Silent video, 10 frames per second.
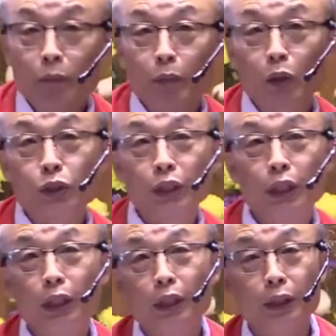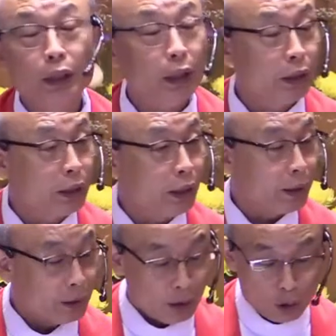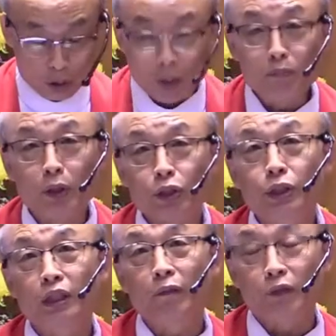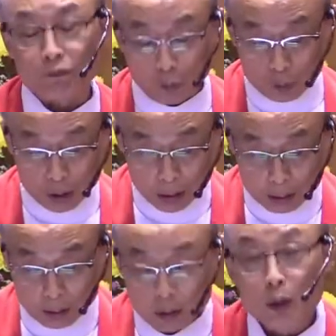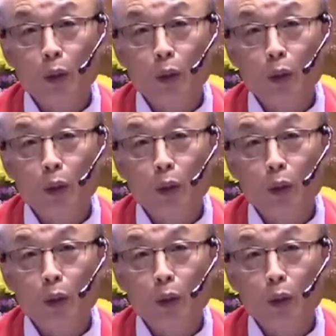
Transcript: Because here in the Numbers chapter 14,